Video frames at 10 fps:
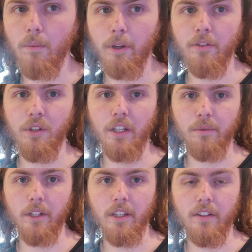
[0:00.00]
come back to you guys
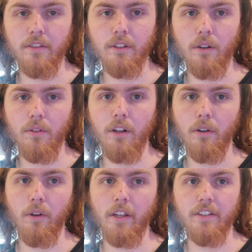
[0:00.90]
when I get installed.
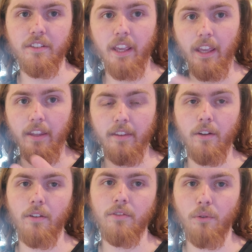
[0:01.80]
I'll go ahead and just hang the
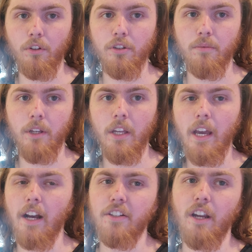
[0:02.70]
solar RGB.
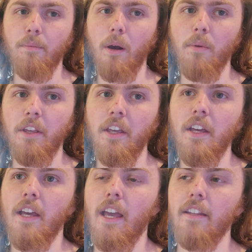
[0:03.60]
Actually, I'll probably
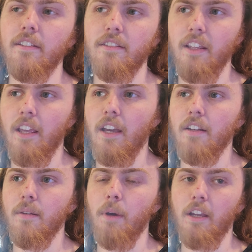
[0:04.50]
hang the
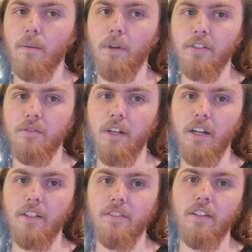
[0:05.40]
stand, might come back to you
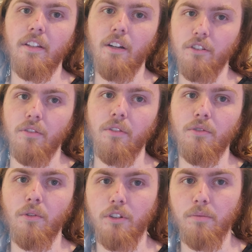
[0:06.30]
guys, and then I'll show you the
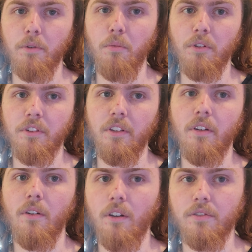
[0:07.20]
solar RGB with it
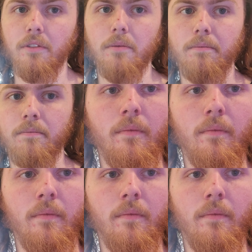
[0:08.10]
also.